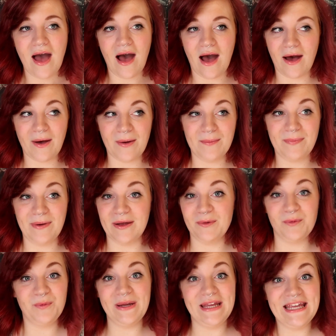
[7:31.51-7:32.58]

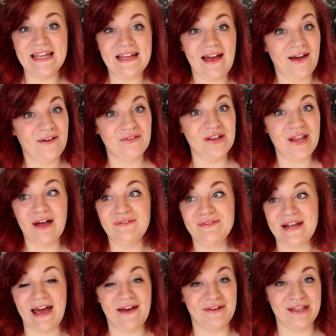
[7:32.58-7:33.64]
but we have loved
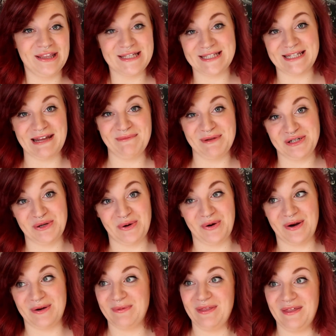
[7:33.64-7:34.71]
having the statement
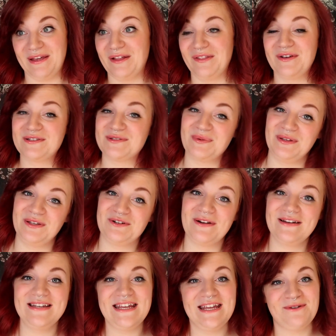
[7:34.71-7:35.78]
door, and we think it looks really
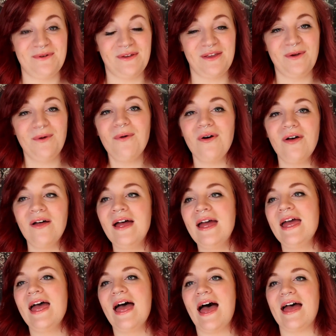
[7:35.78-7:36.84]
trendy and really cool.
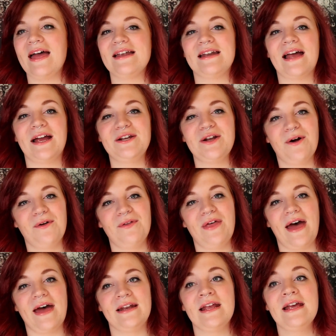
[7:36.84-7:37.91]
And I know
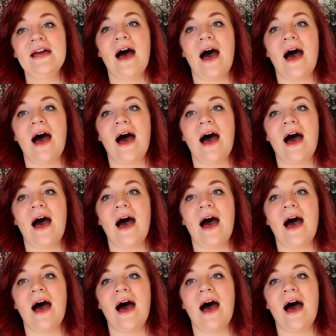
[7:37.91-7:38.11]
that